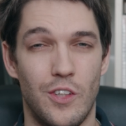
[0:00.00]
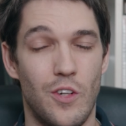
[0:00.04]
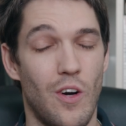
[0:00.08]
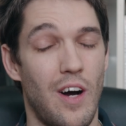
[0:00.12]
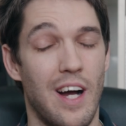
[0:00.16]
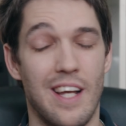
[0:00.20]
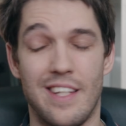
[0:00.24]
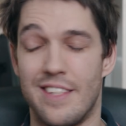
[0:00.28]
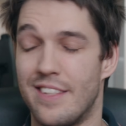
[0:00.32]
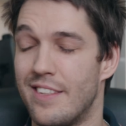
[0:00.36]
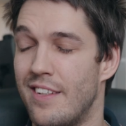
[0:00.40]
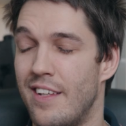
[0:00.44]

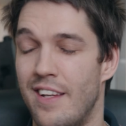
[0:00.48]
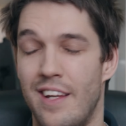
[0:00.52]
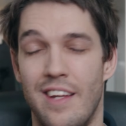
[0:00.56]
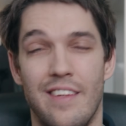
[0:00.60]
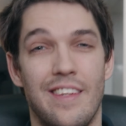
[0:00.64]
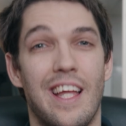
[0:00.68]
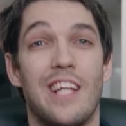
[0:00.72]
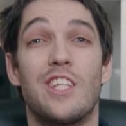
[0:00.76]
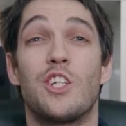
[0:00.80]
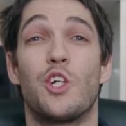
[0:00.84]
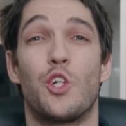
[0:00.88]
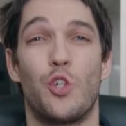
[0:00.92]
Guys,
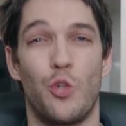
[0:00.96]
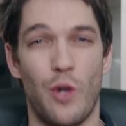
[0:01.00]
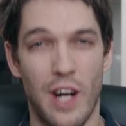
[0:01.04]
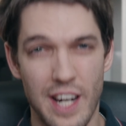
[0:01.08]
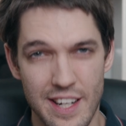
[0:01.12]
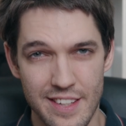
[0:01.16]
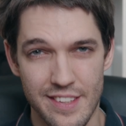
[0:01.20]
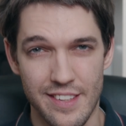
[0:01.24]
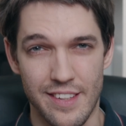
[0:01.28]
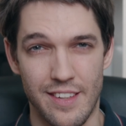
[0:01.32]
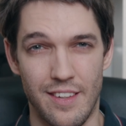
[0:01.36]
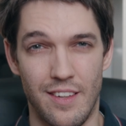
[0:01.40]
that's
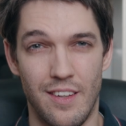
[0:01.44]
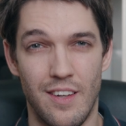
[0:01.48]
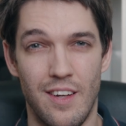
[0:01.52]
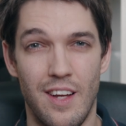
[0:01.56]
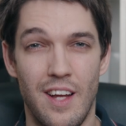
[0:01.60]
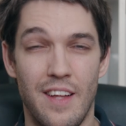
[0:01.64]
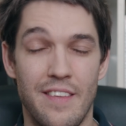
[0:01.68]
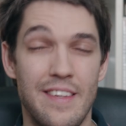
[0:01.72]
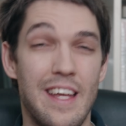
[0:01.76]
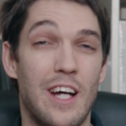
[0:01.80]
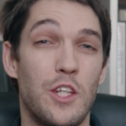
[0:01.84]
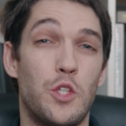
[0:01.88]
crazy.
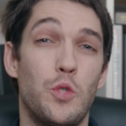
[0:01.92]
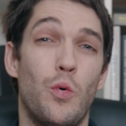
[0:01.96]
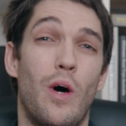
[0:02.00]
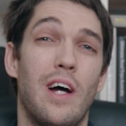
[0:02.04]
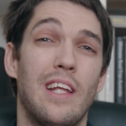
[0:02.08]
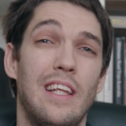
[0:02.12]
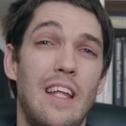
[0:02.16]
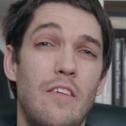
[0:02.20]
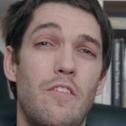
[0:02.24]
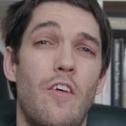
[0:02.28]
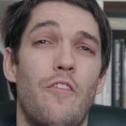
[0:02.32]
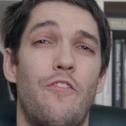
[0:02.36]
Now, do
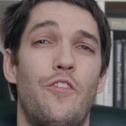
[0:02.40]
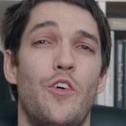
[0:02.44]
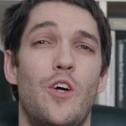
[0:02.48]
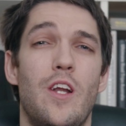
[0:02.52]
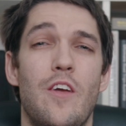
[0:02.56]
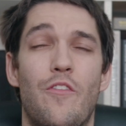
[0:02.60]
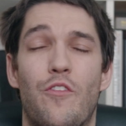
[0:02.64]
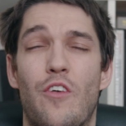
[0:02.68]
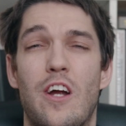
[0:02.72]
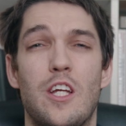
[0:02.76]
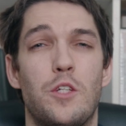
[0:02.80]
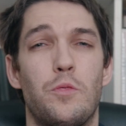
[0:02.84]
I live at
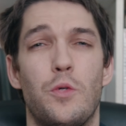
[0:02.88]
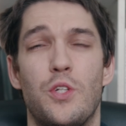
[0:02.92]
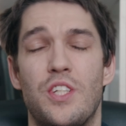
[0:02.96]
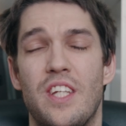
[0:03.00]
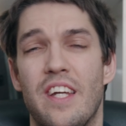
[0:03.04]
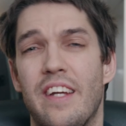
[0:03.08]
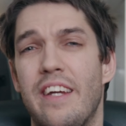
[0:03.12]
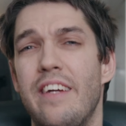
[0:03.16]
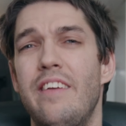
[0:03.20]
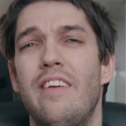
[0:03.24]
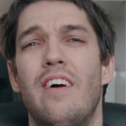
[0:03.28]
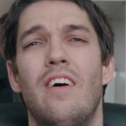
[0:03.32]
30 frames per
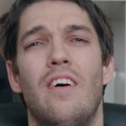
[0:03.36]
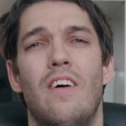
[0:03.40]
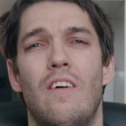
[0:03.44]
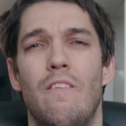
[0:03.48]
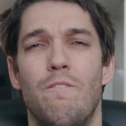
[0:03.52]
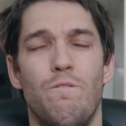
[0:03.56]
second?